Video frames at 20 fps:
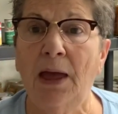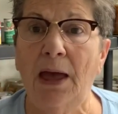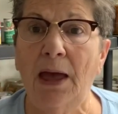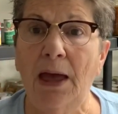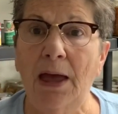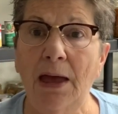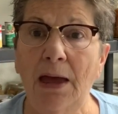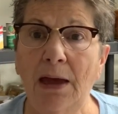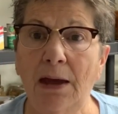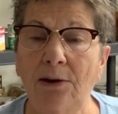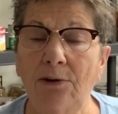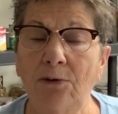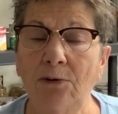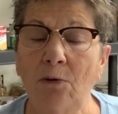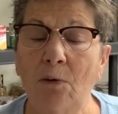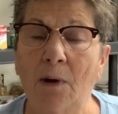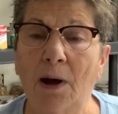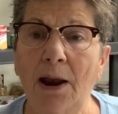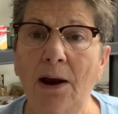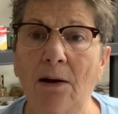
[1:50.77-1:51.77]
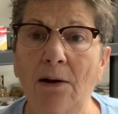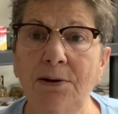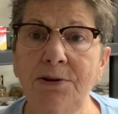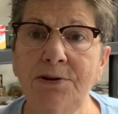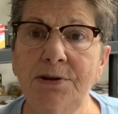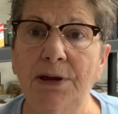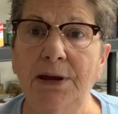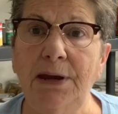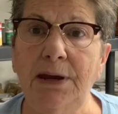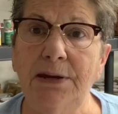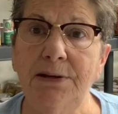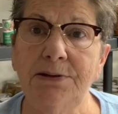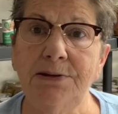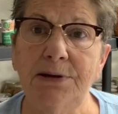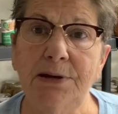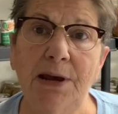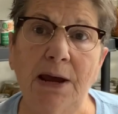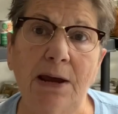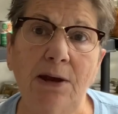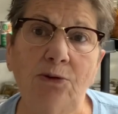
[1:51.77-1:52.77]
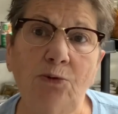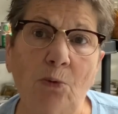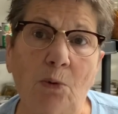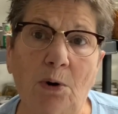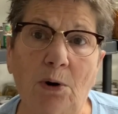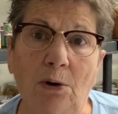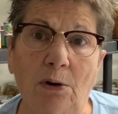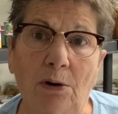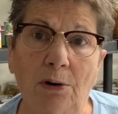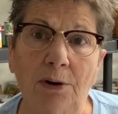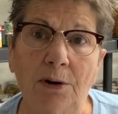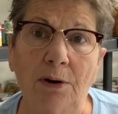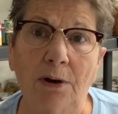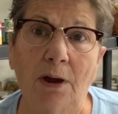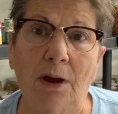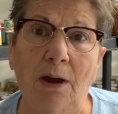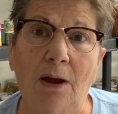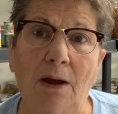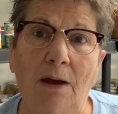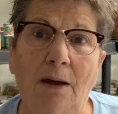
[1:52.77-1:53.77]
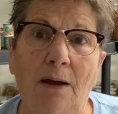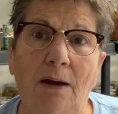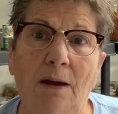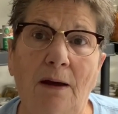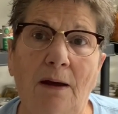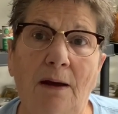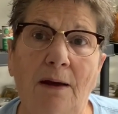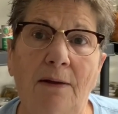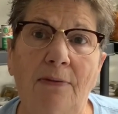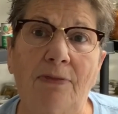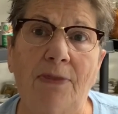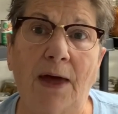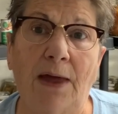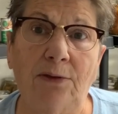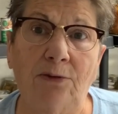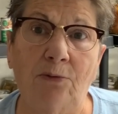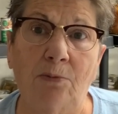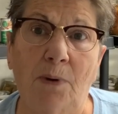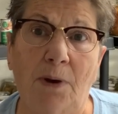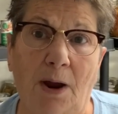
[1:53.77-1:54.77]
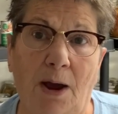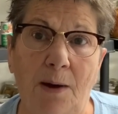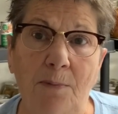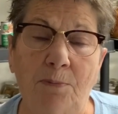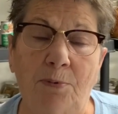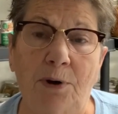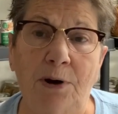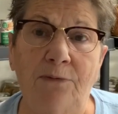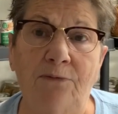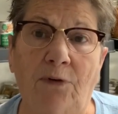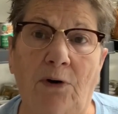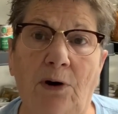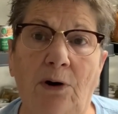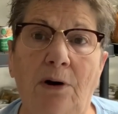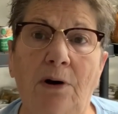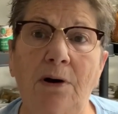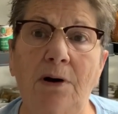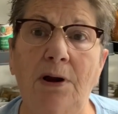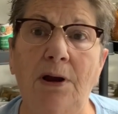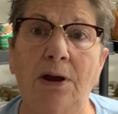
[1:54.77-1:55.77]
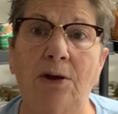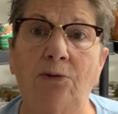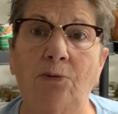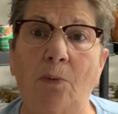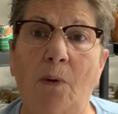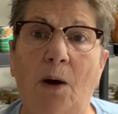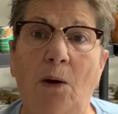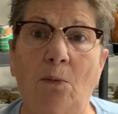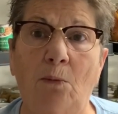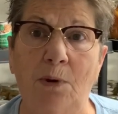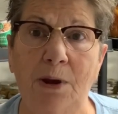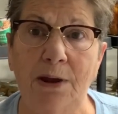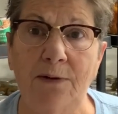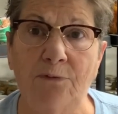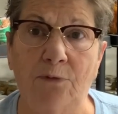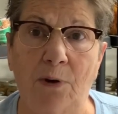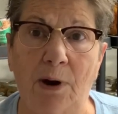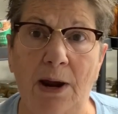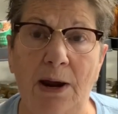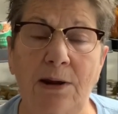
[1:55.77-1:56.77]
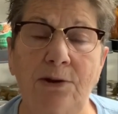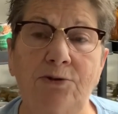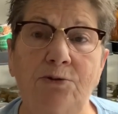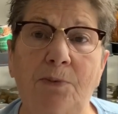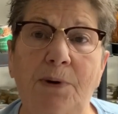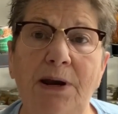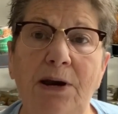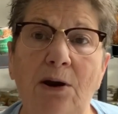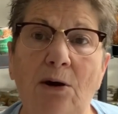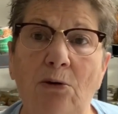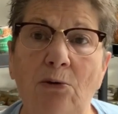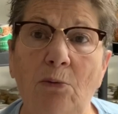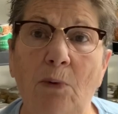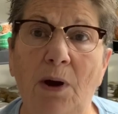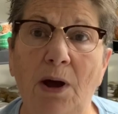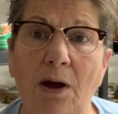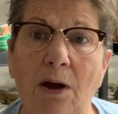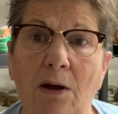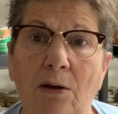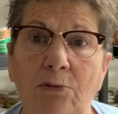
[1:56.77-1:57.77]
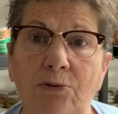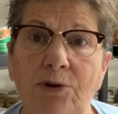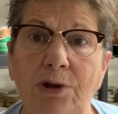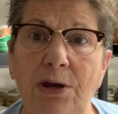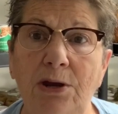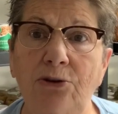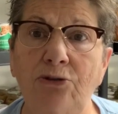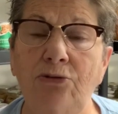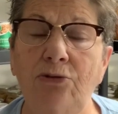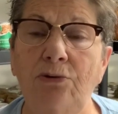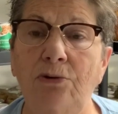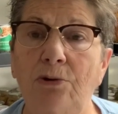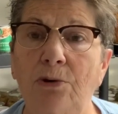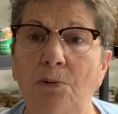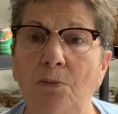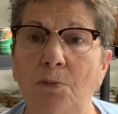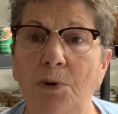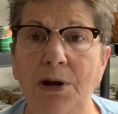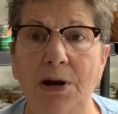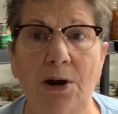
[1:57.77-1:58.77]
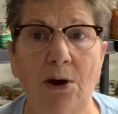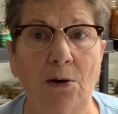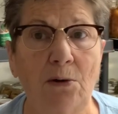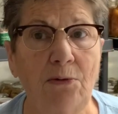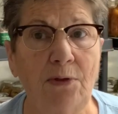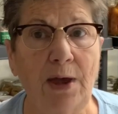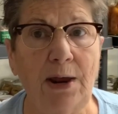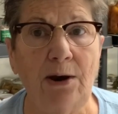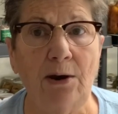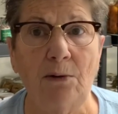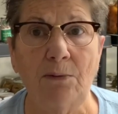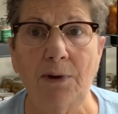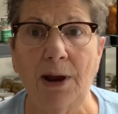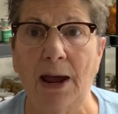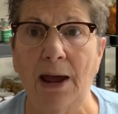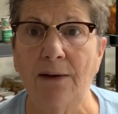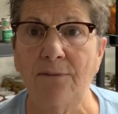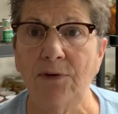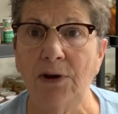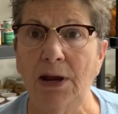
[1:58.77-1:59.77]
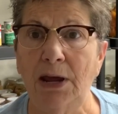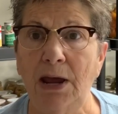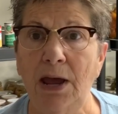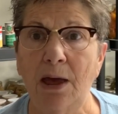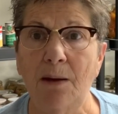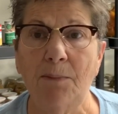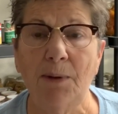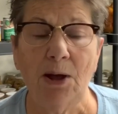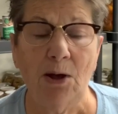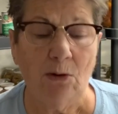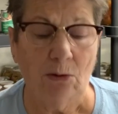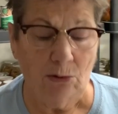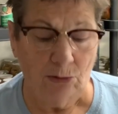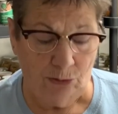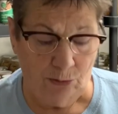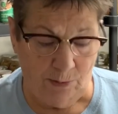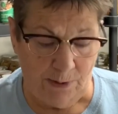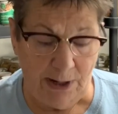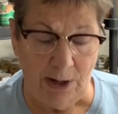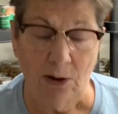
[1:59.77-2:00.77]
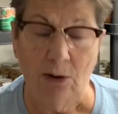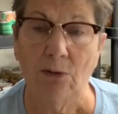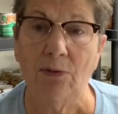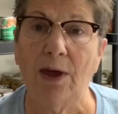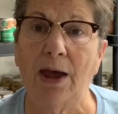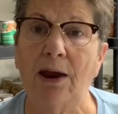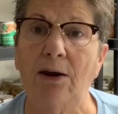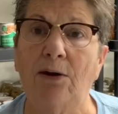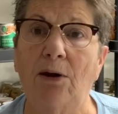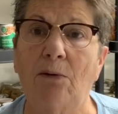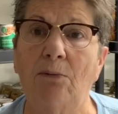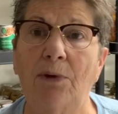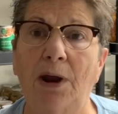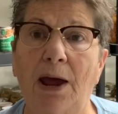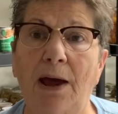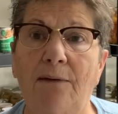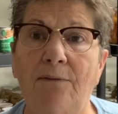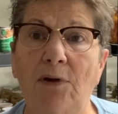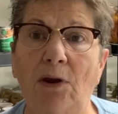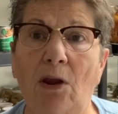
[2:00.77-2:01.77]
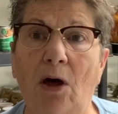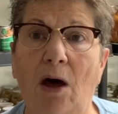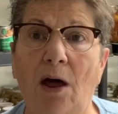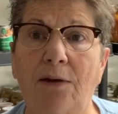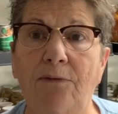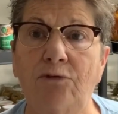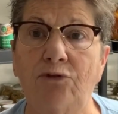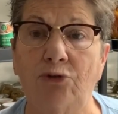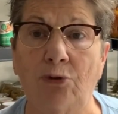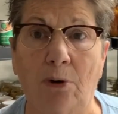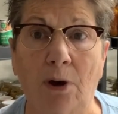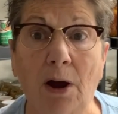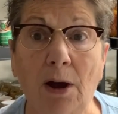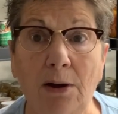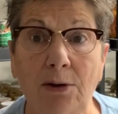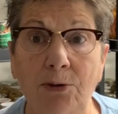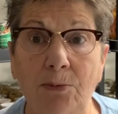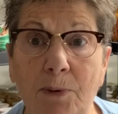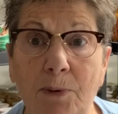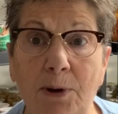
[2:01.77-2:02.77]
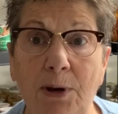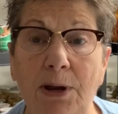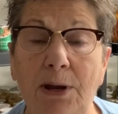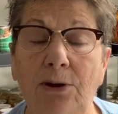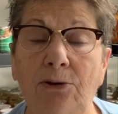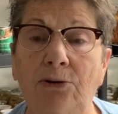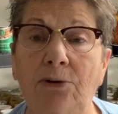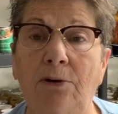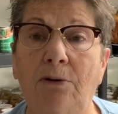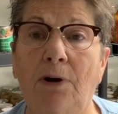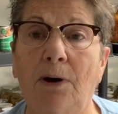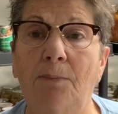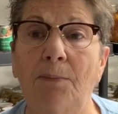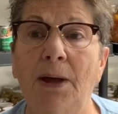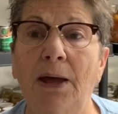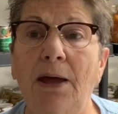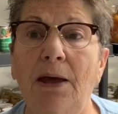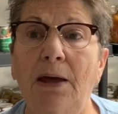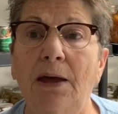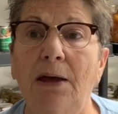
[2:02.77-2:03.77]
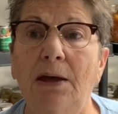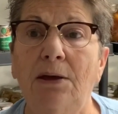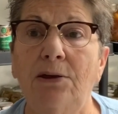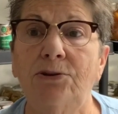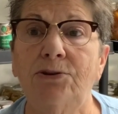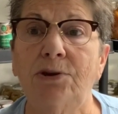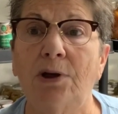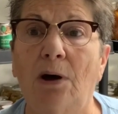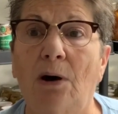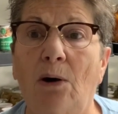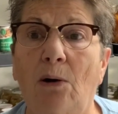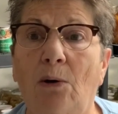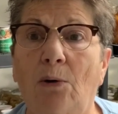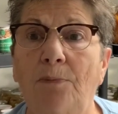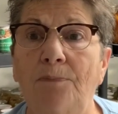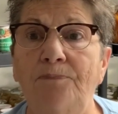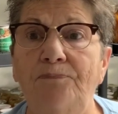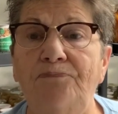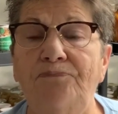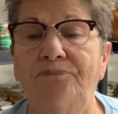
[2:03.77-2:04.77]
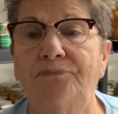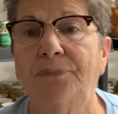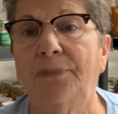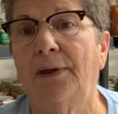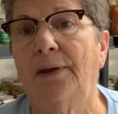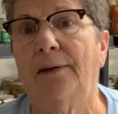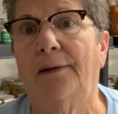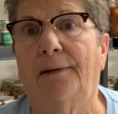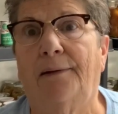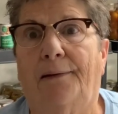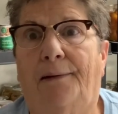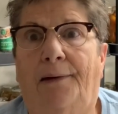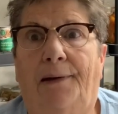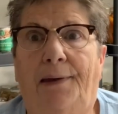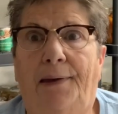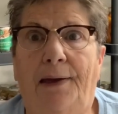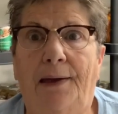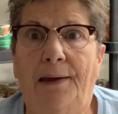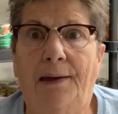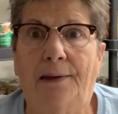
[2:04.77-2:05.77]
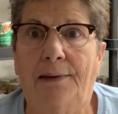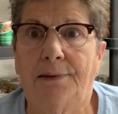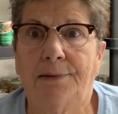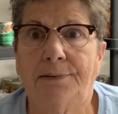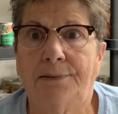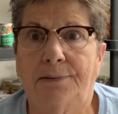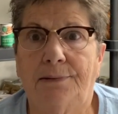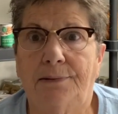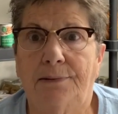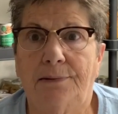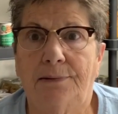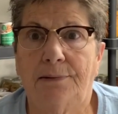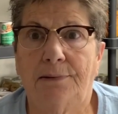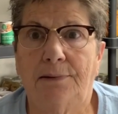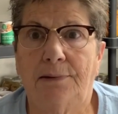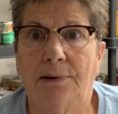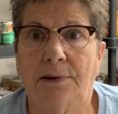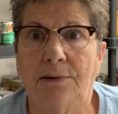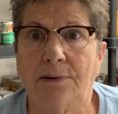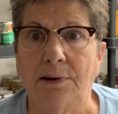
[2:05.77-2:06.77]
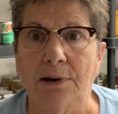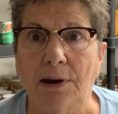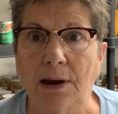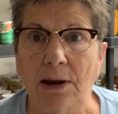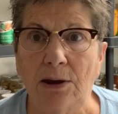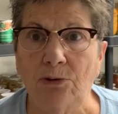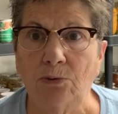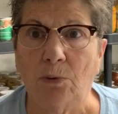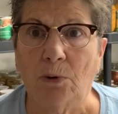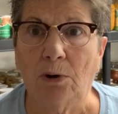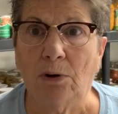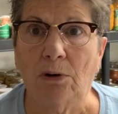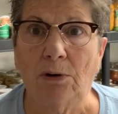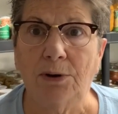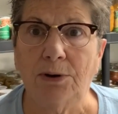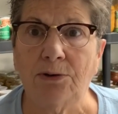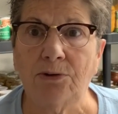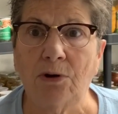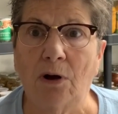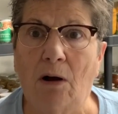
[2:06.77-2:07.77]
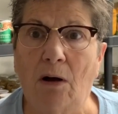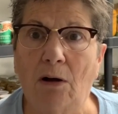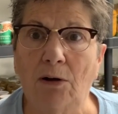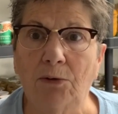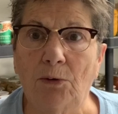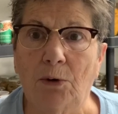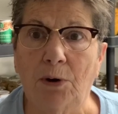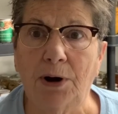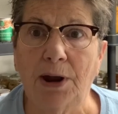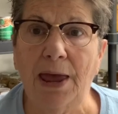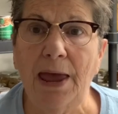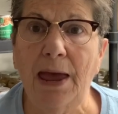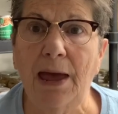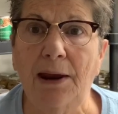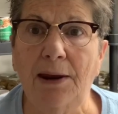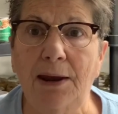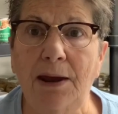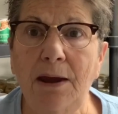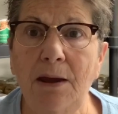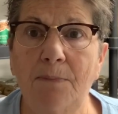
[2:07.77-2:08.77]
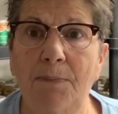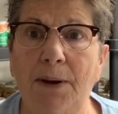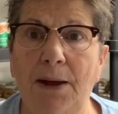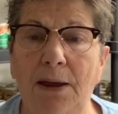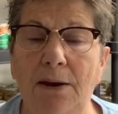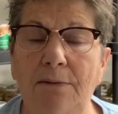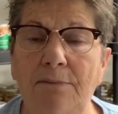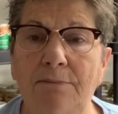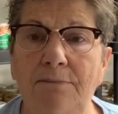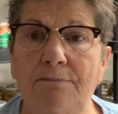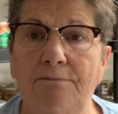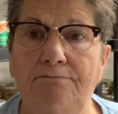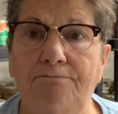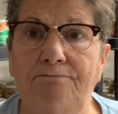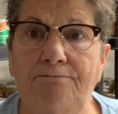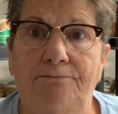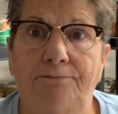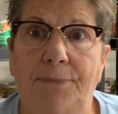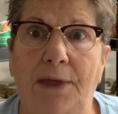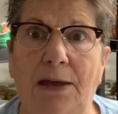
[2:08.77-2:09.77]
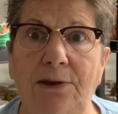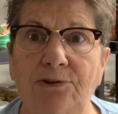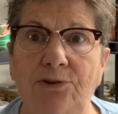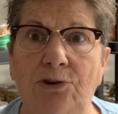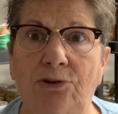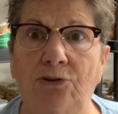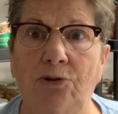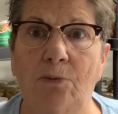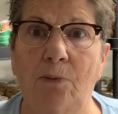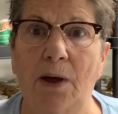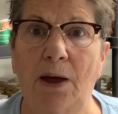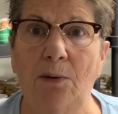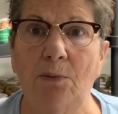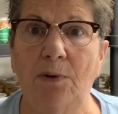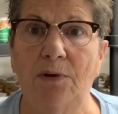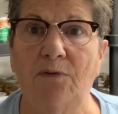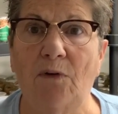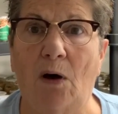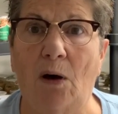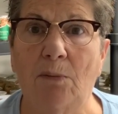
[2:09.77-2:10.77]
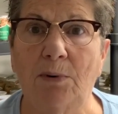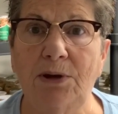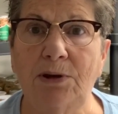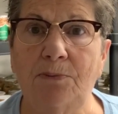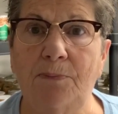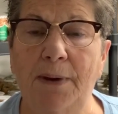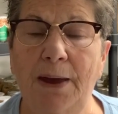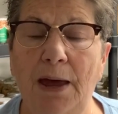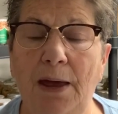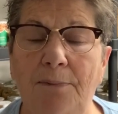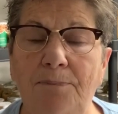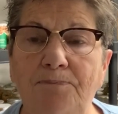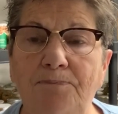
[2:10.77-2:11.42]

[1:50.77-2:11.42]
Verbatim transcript: And quite honestly, in today's world, that's what I prefer is what we've raised. We know what goes into them. We know they don't have any chemicals. We know they don't have a lot of drugs into them. So I guess in today's world it's called organic, but that's just the way we've always been.